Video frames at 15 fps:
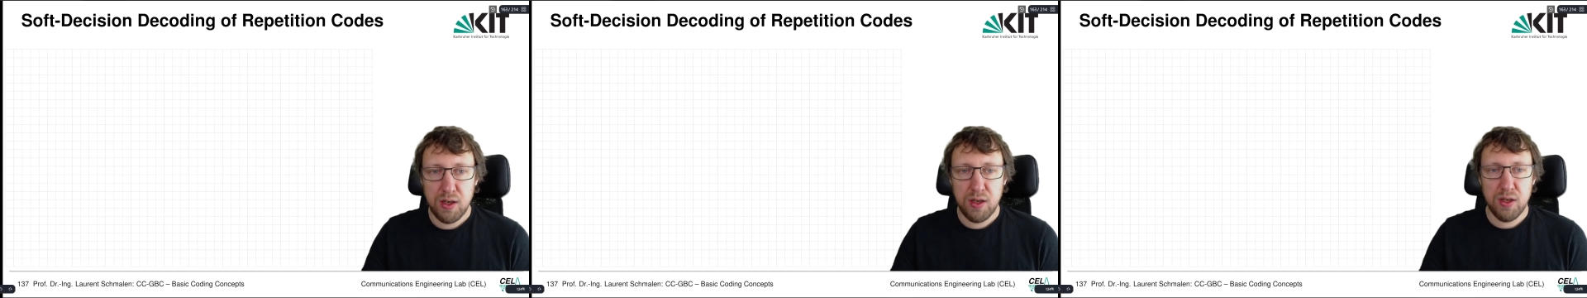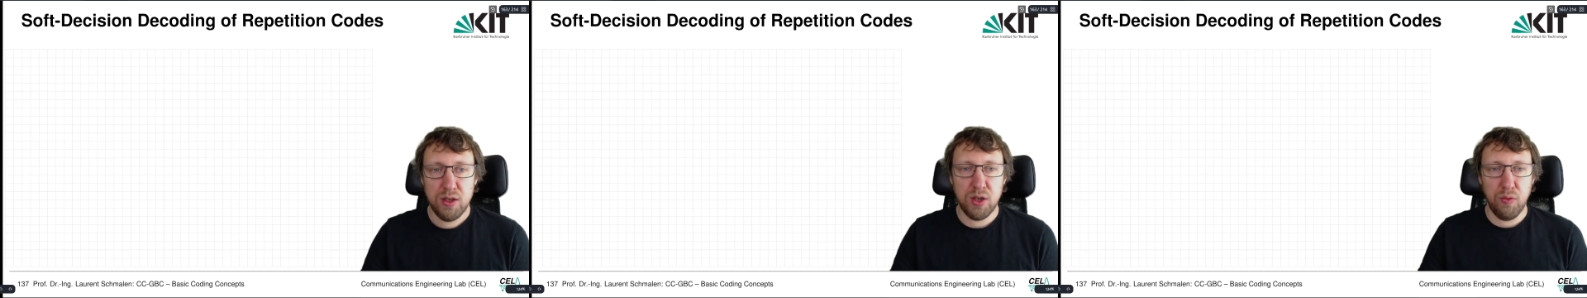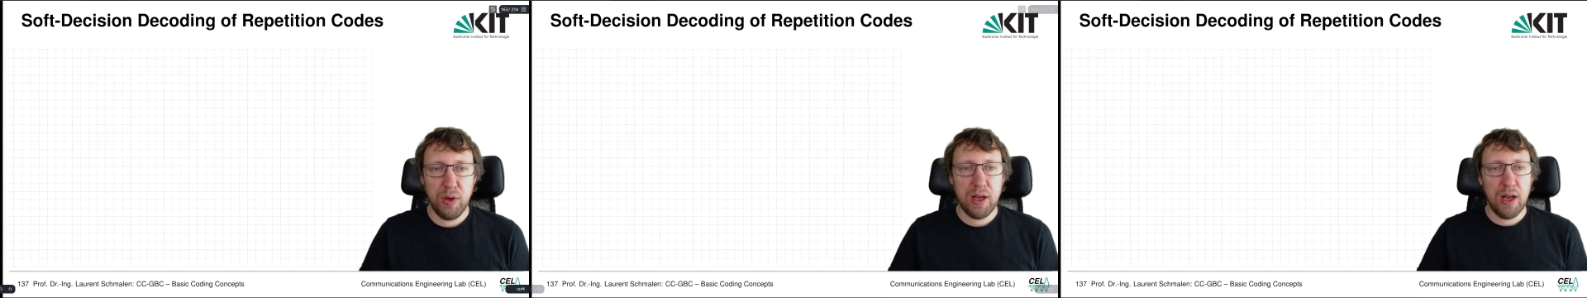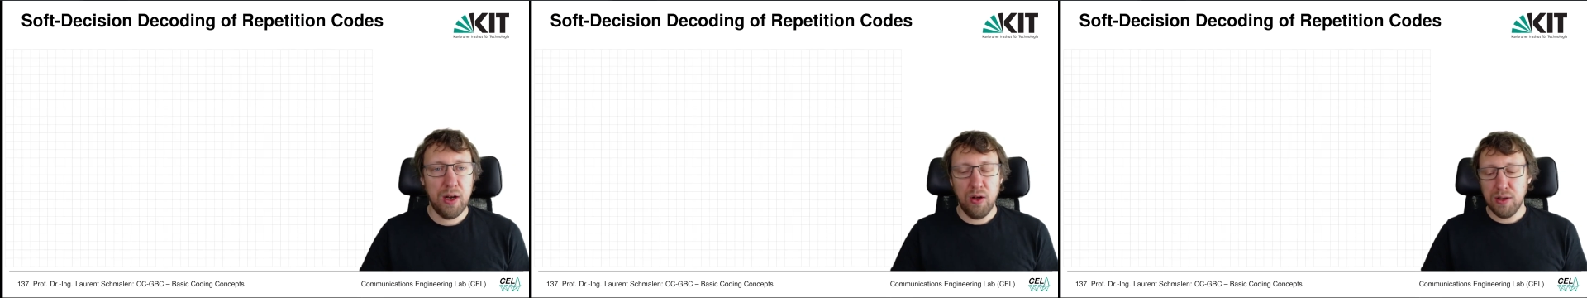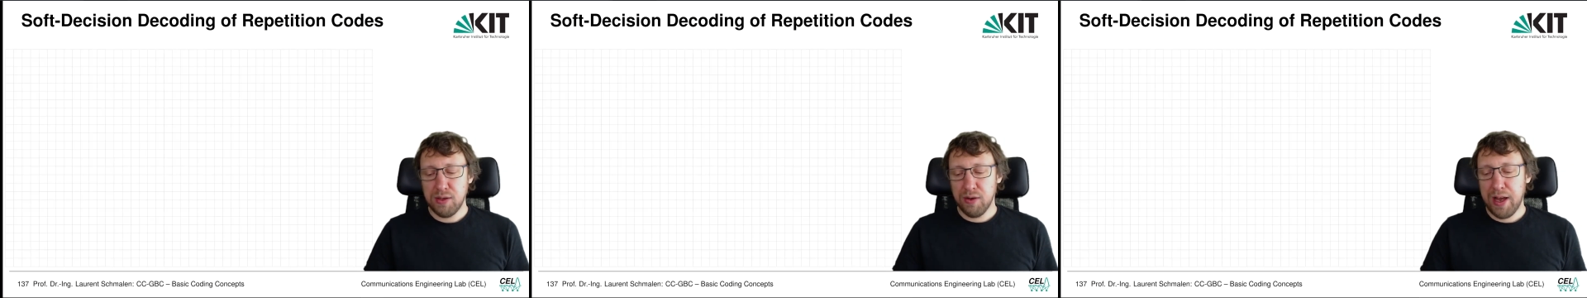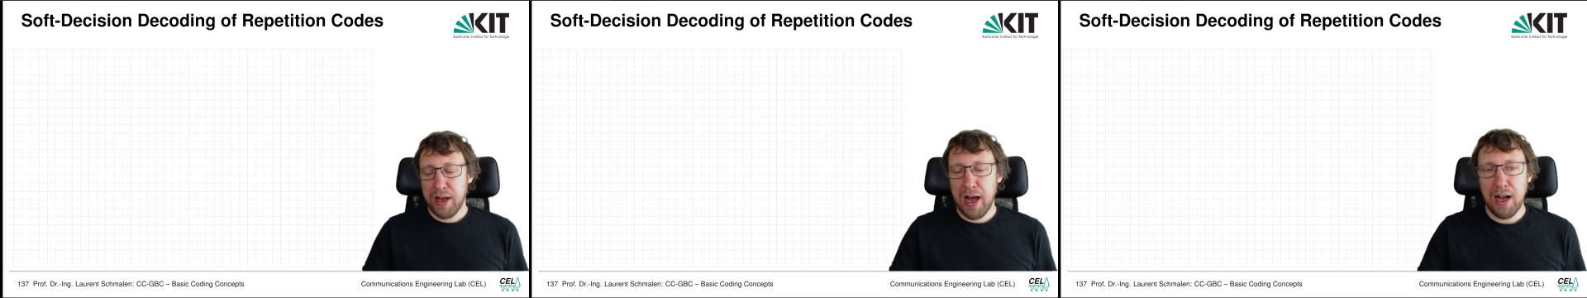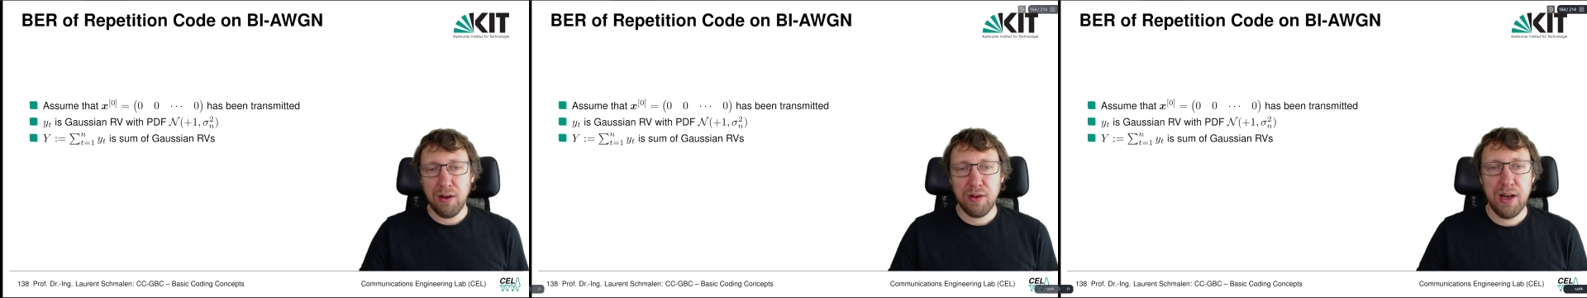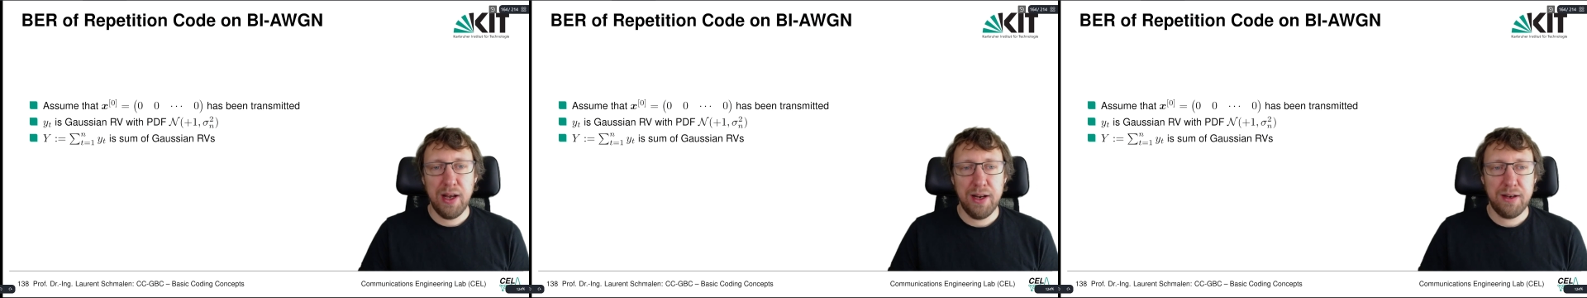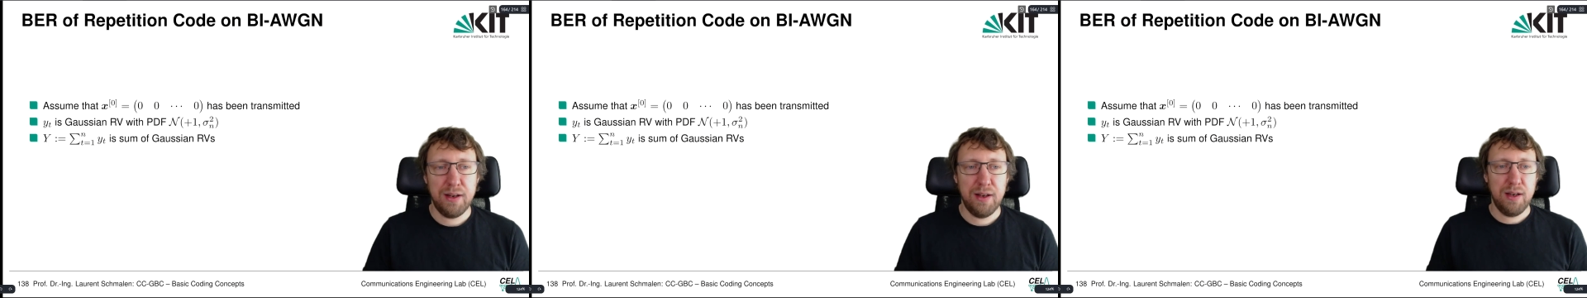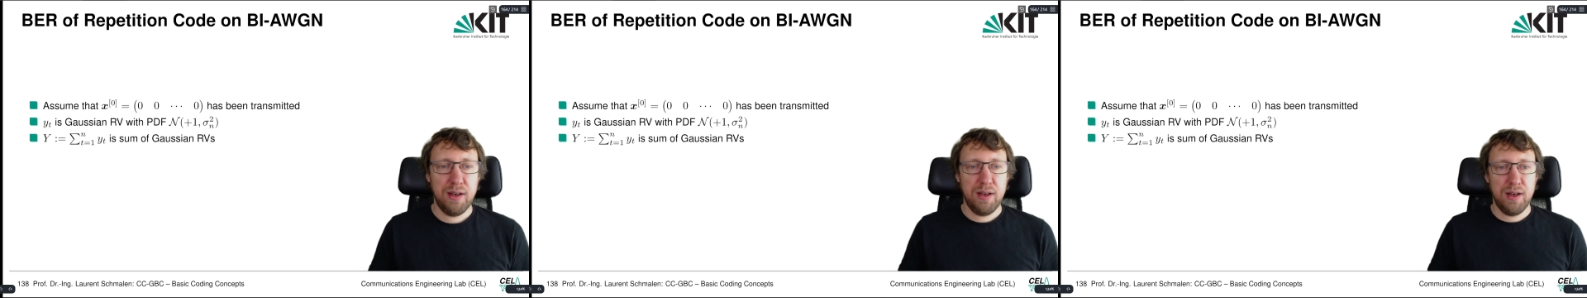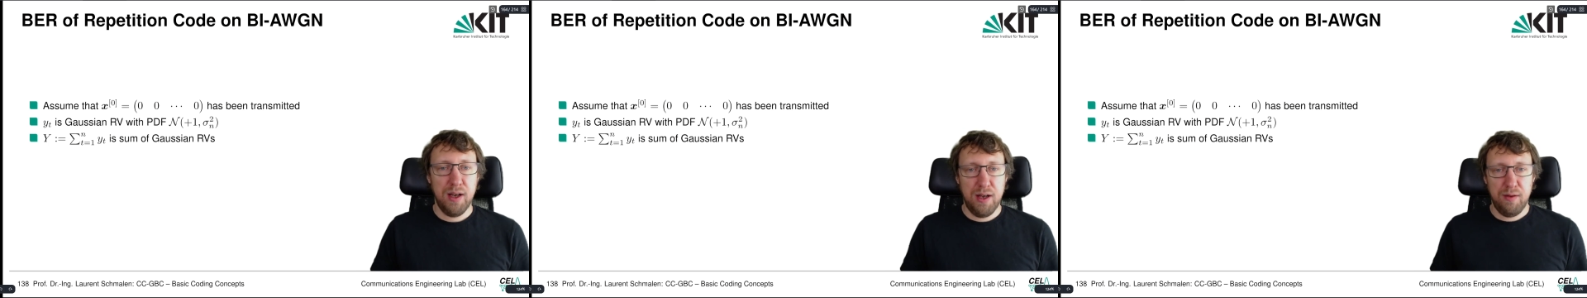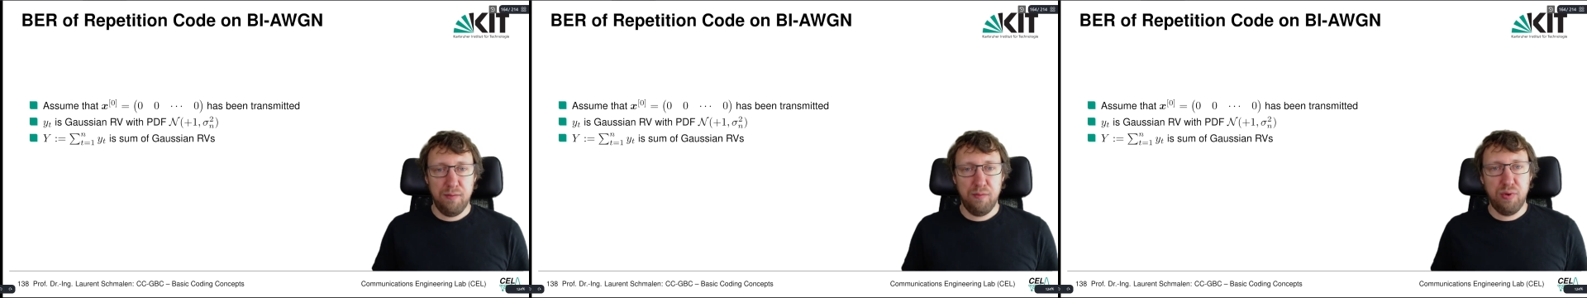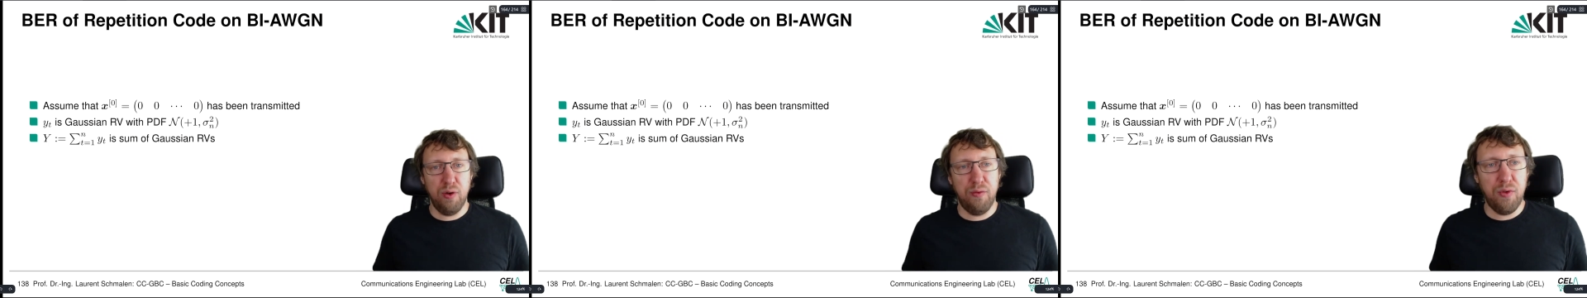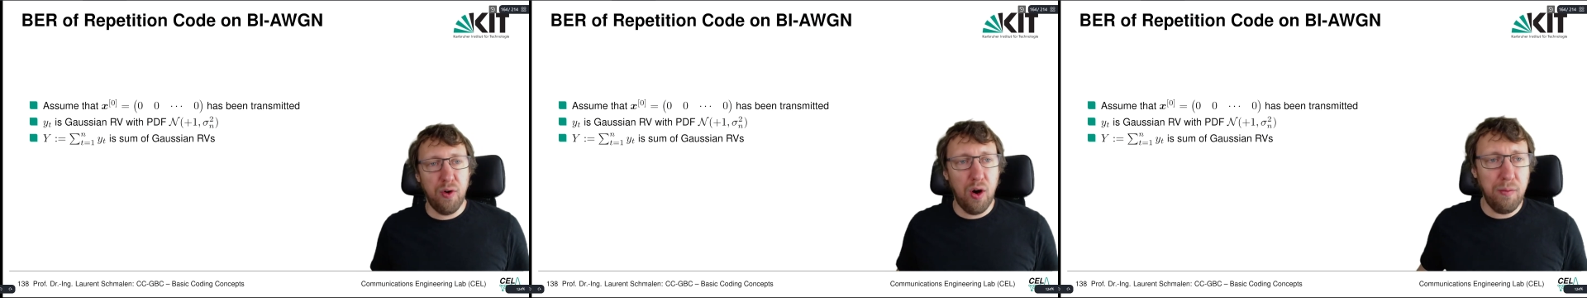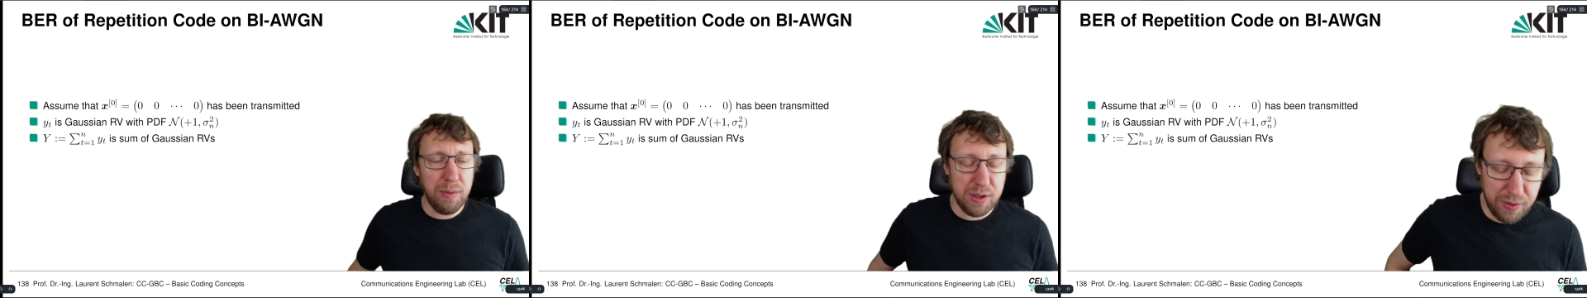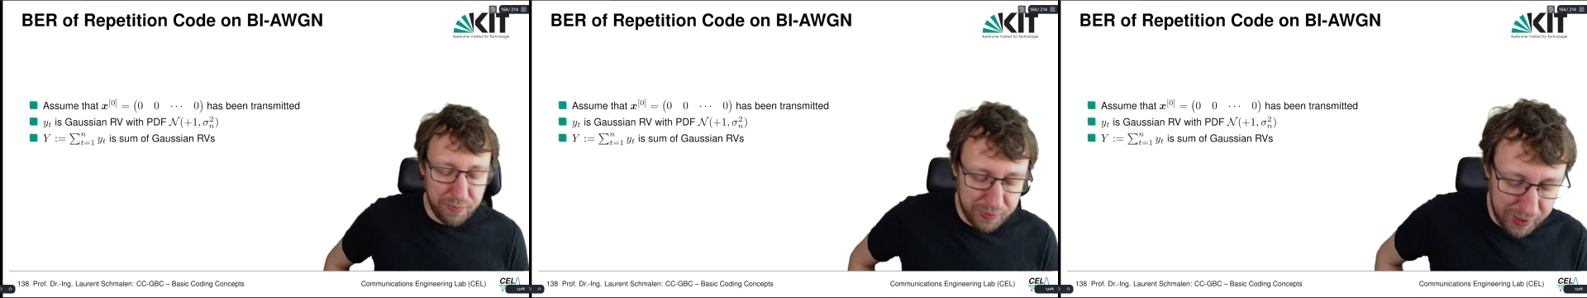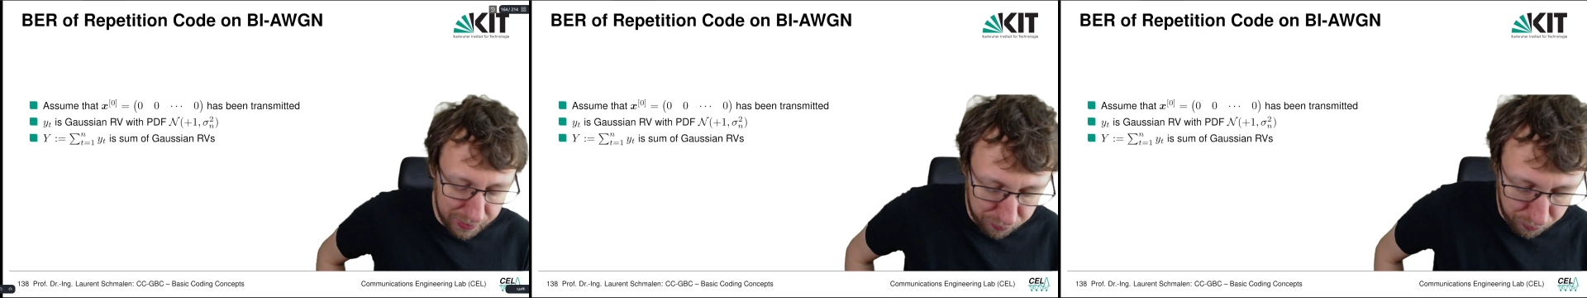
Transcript: So we can also calculate the performance of that